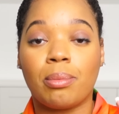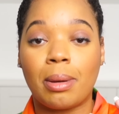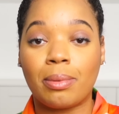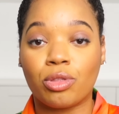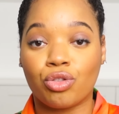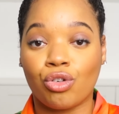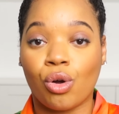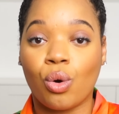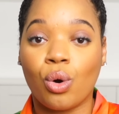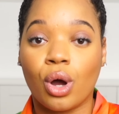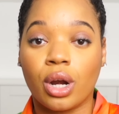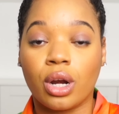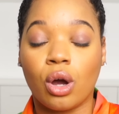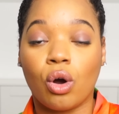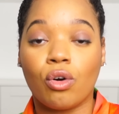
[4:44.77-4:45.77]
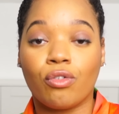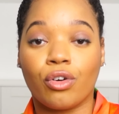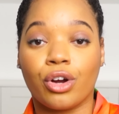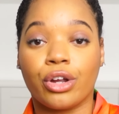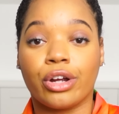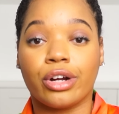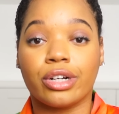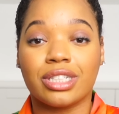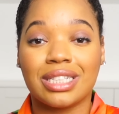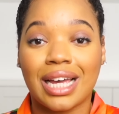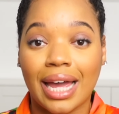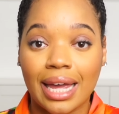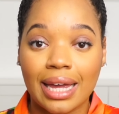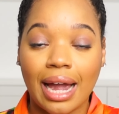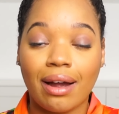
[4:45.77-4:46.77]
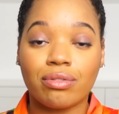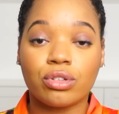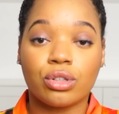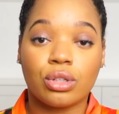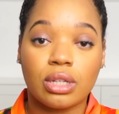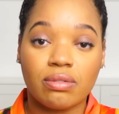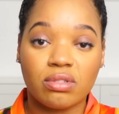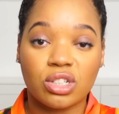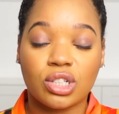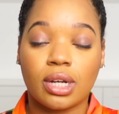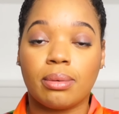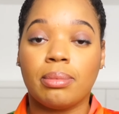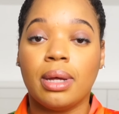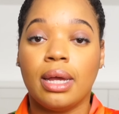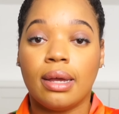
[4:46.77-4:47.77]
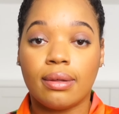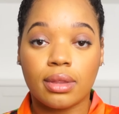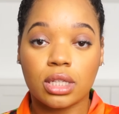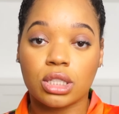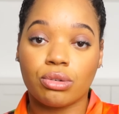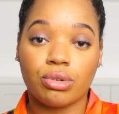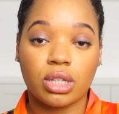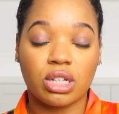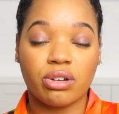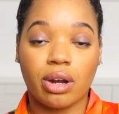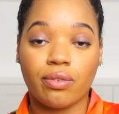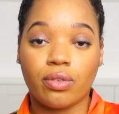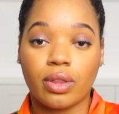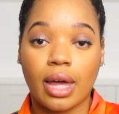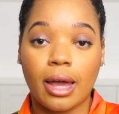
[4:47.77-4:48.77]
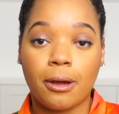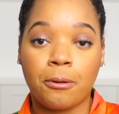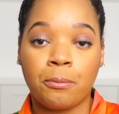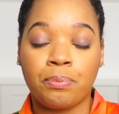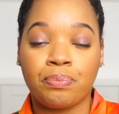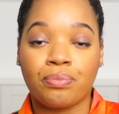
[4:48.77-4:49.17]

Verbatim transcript: maybe throw on over your tank after you leave the gym, these are really great for that.